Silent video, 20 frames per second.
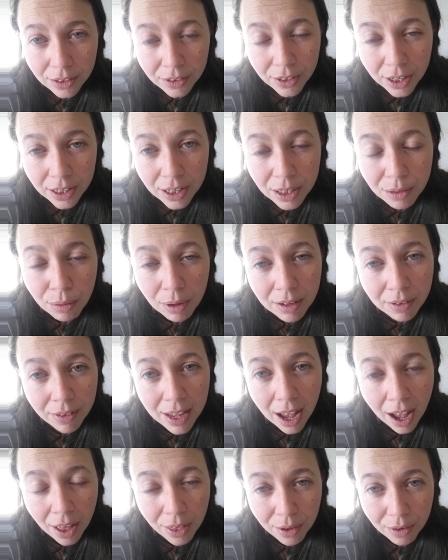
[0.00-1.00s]
This is one of
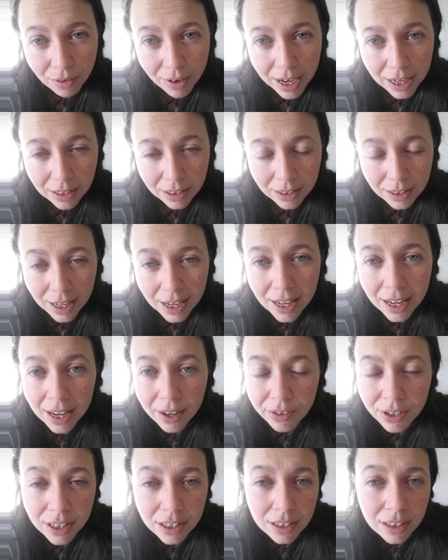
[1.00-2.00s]
the other reasons. It
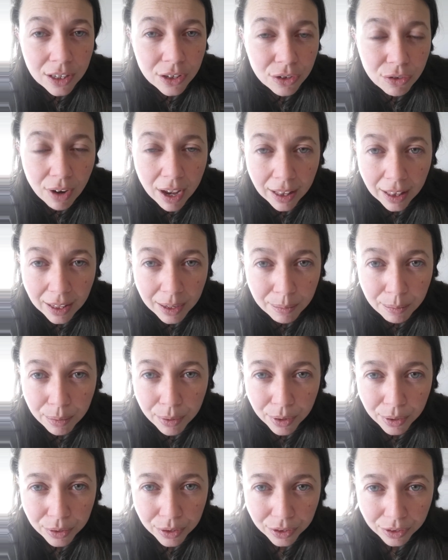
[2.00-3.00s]
gives us an adrenaline
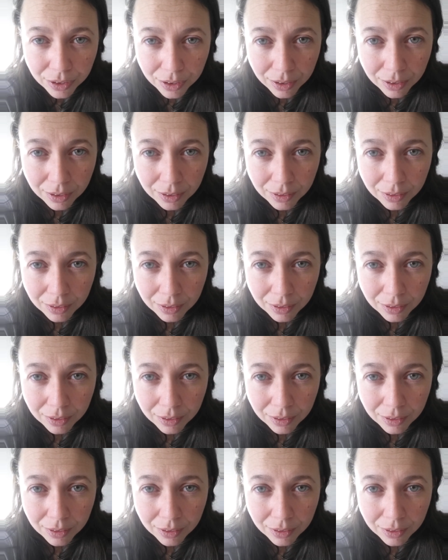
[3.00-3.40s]
boost.